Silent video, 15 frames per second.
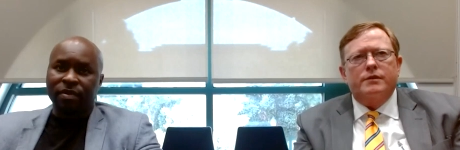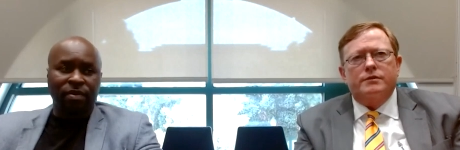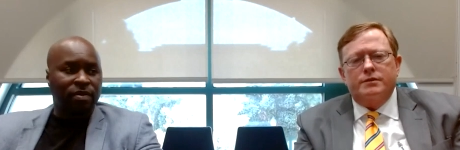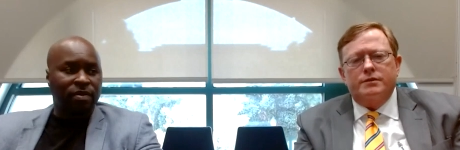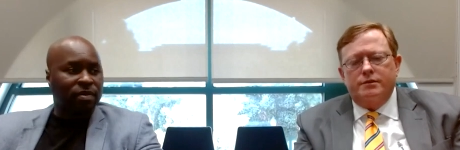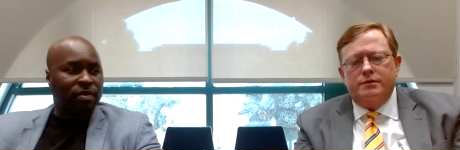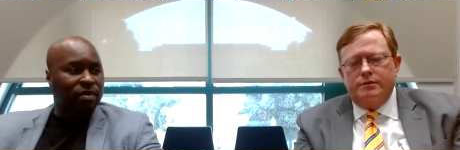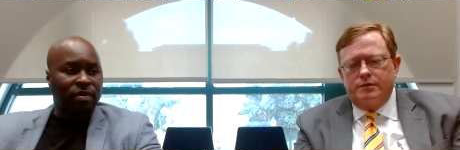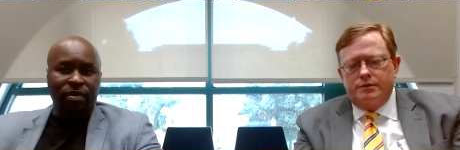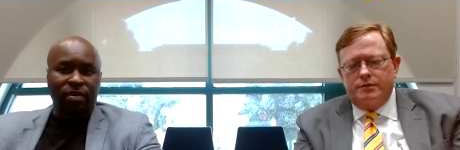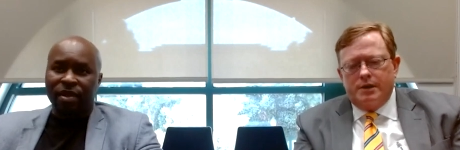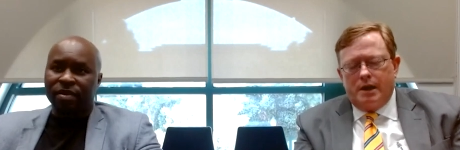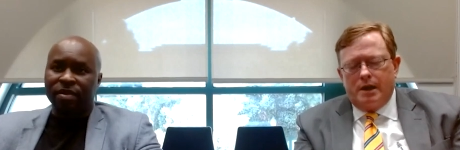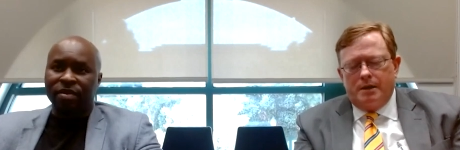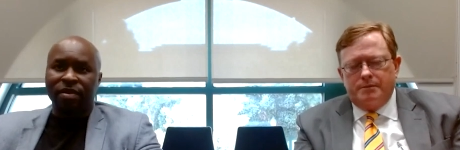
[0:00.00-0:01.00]
Speaker 1: folks do their
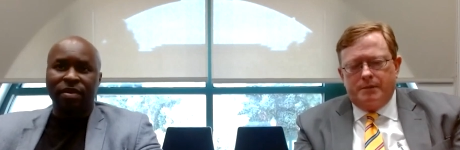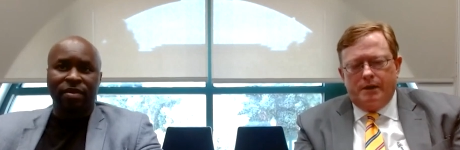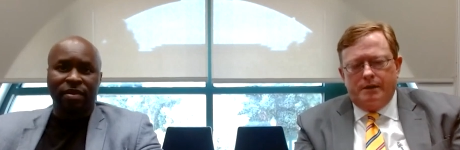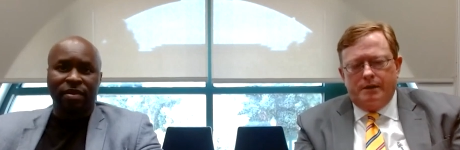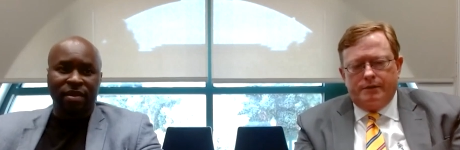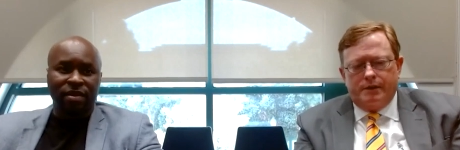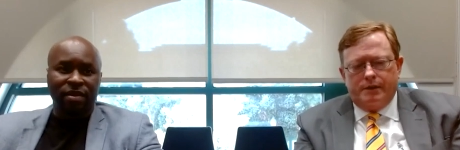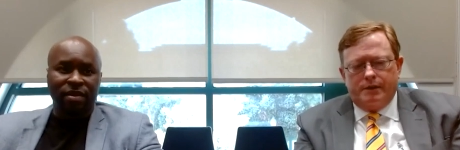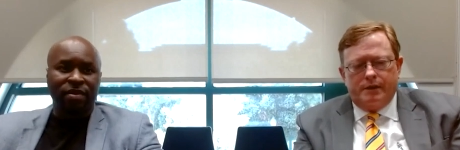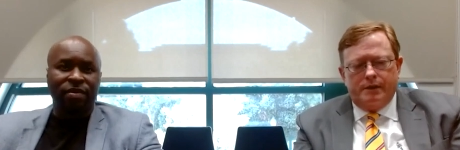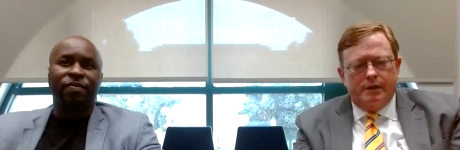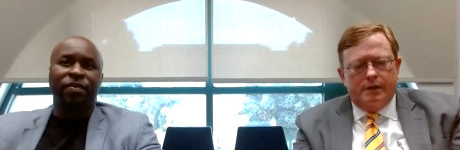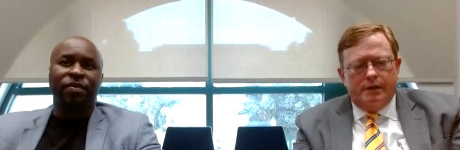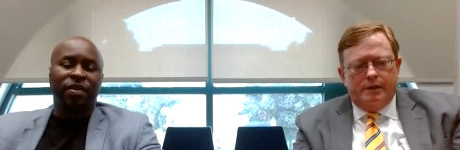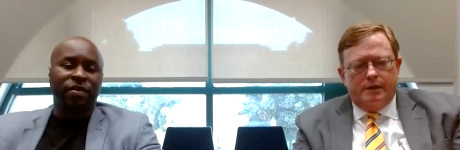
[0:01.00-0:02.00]
job. That's it, yeah.
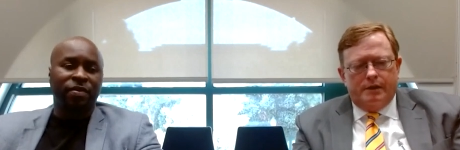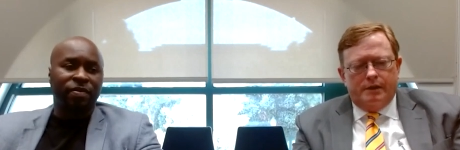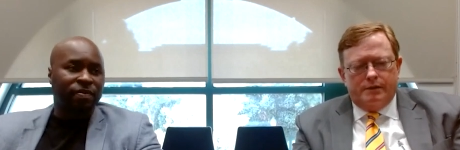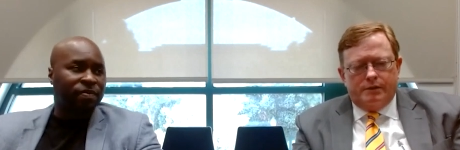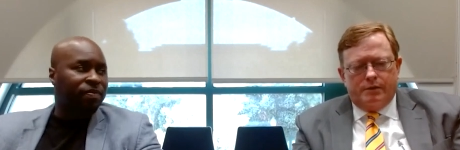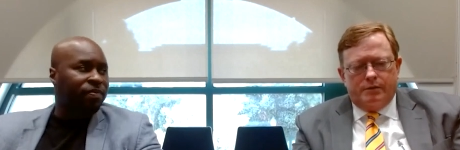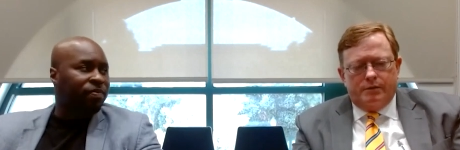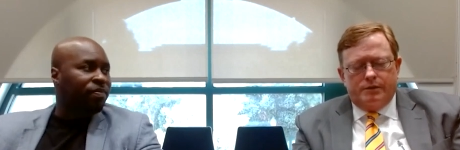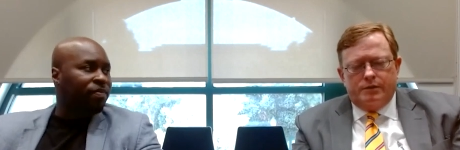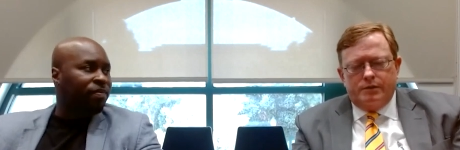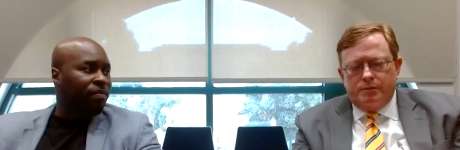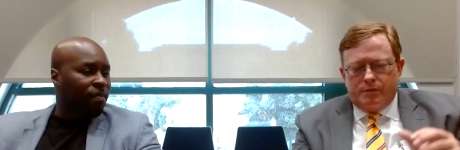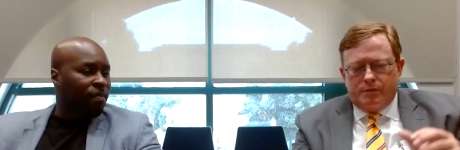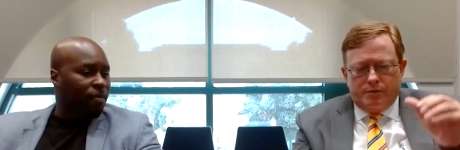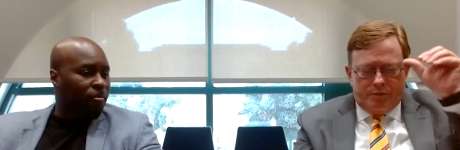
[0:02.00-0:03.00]
Is always super
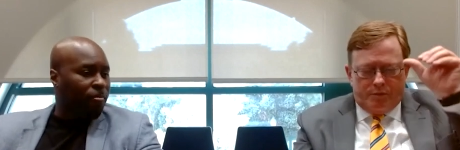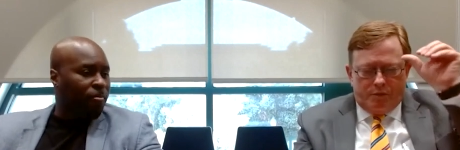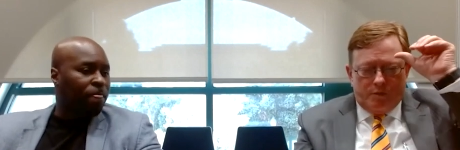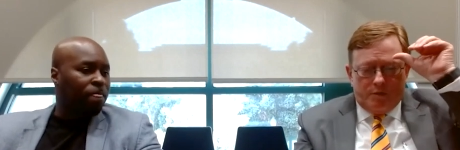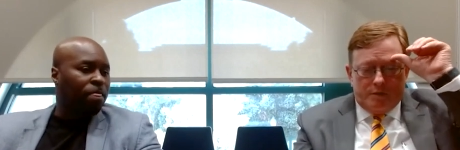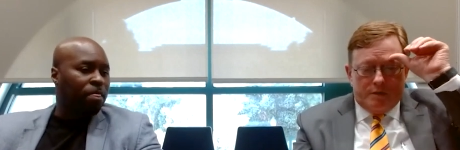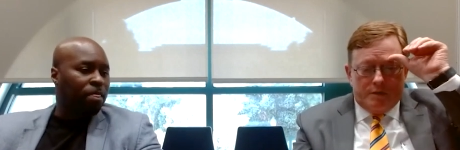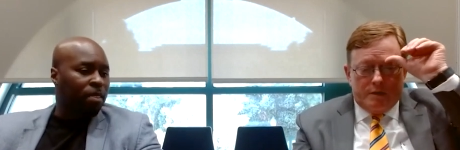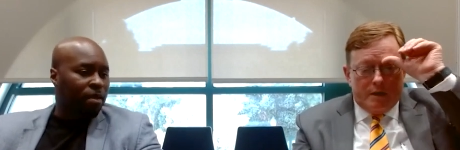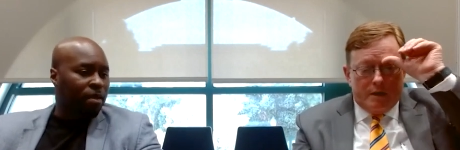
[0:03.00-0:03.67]
important.